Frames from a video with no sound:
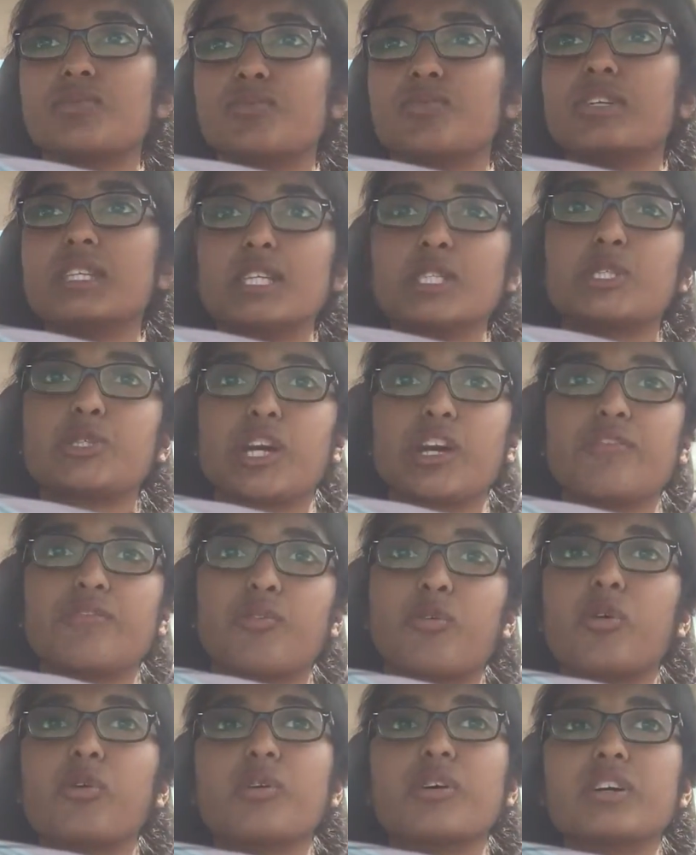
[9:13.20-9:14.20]
really
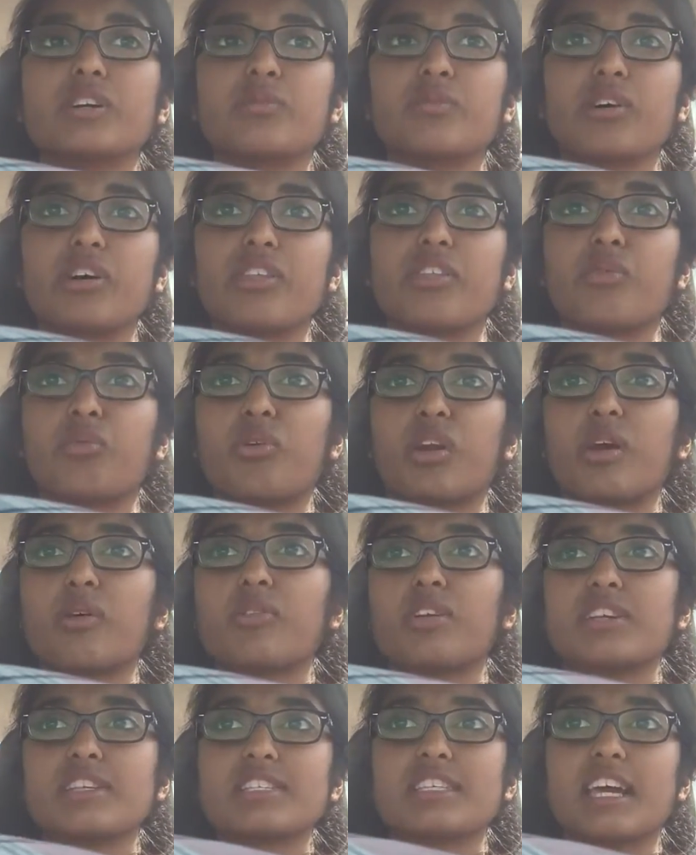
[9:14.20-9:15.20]
straightforward with what I
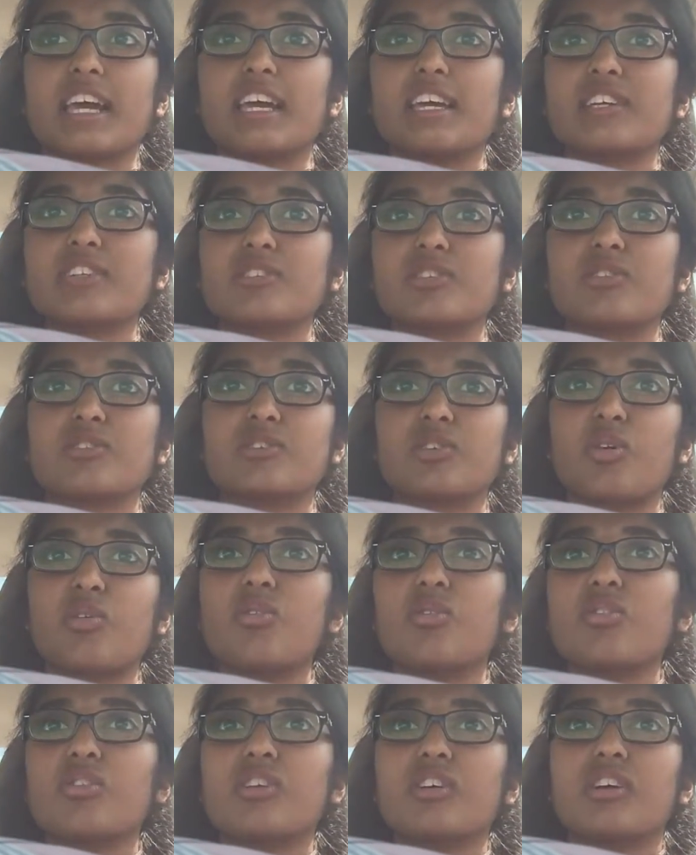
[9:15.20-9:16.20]
want to say, so
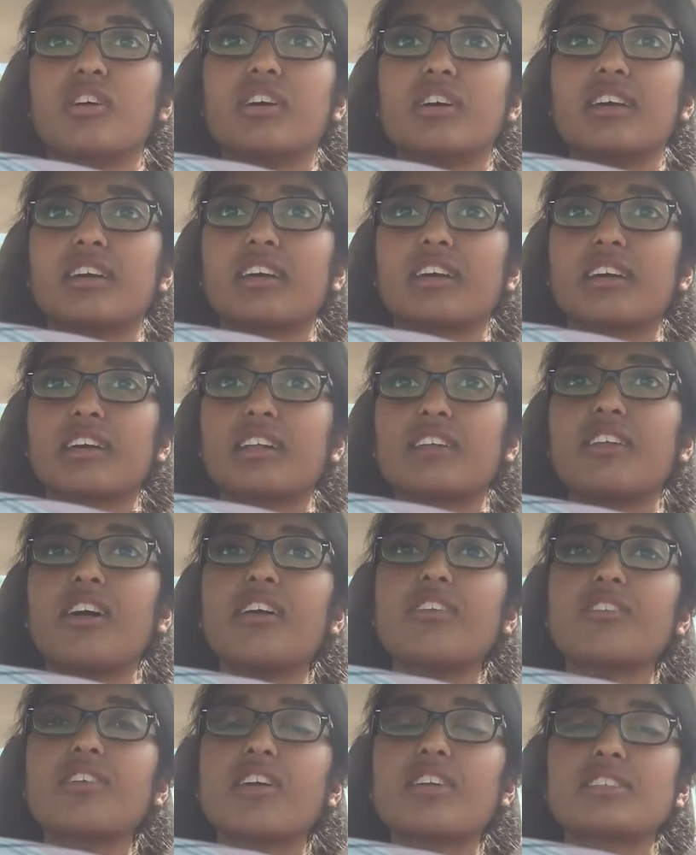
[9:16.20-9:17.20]
don't,
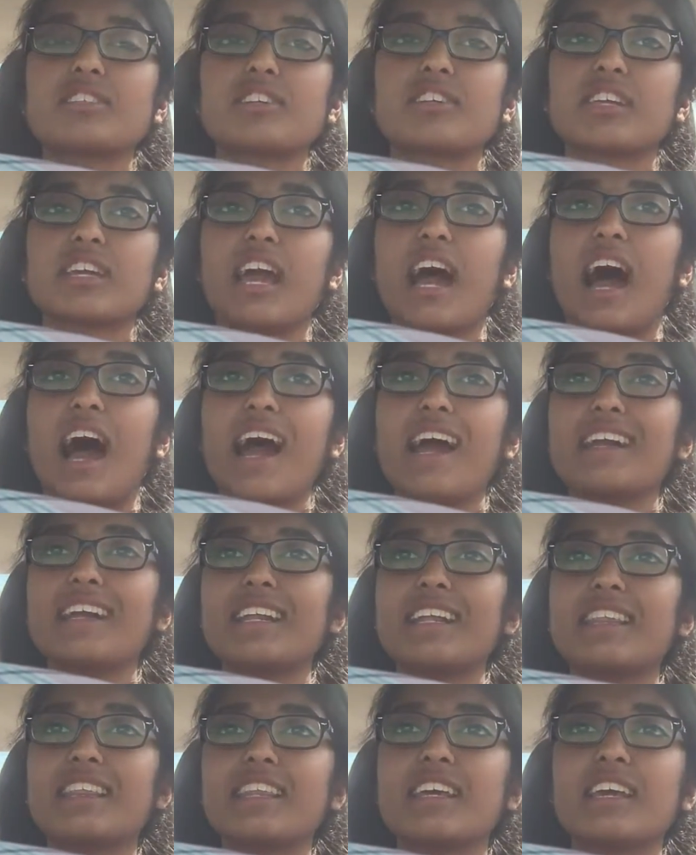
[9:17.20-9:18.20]
not necessarily hide
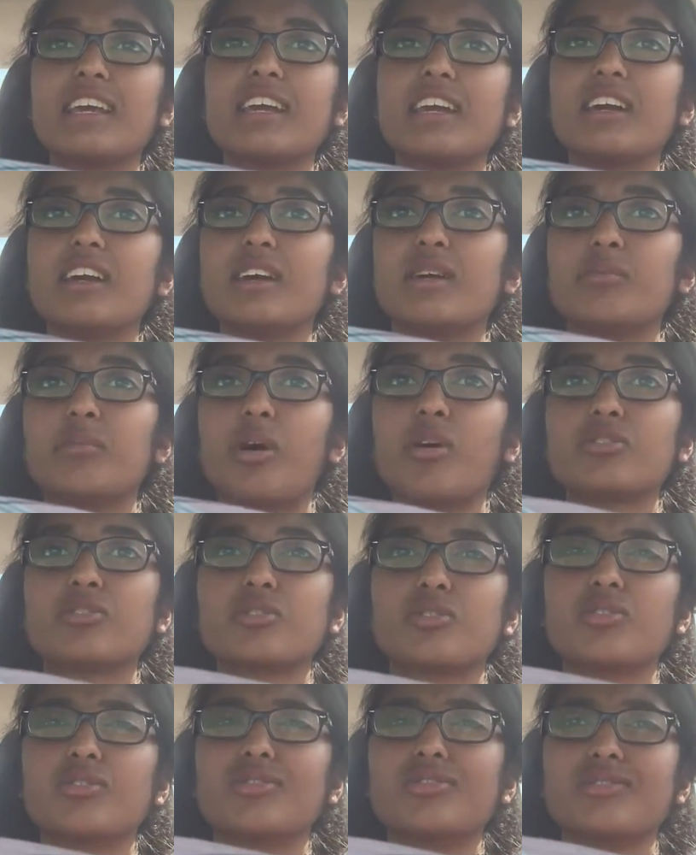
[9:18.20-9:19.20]
anything, but
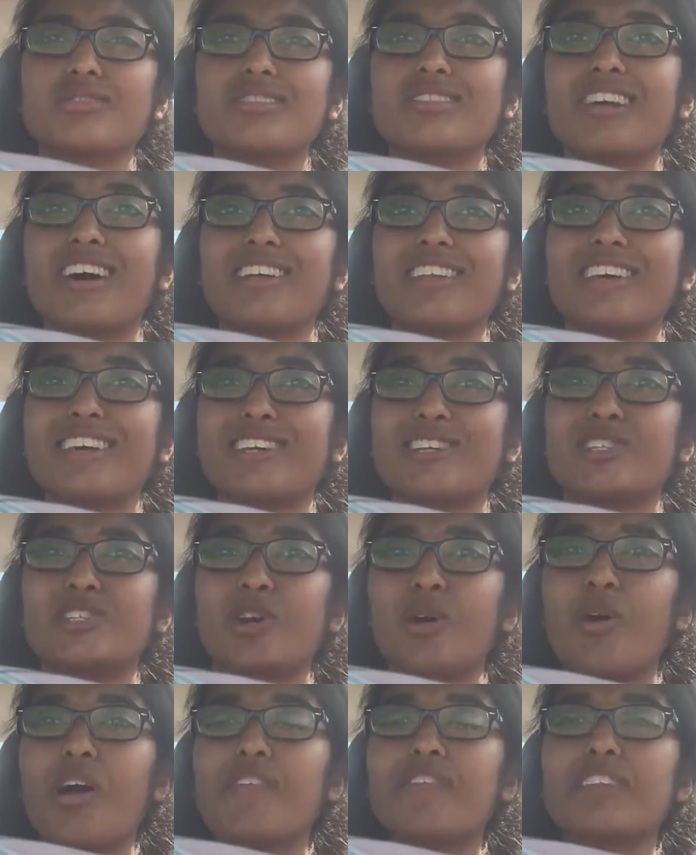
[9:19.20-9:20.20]
also not like
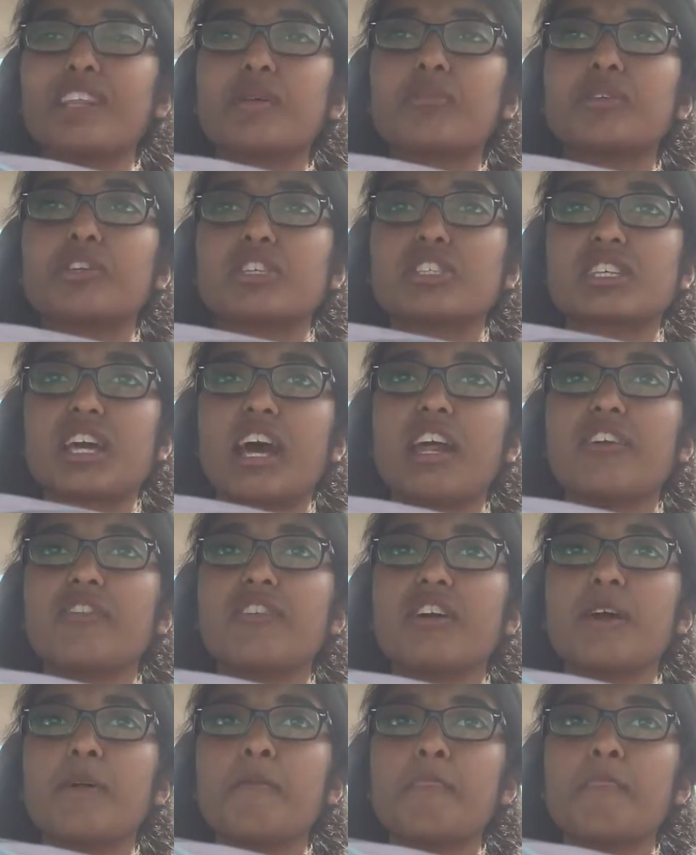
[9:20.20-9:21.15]
show everything, but just kind of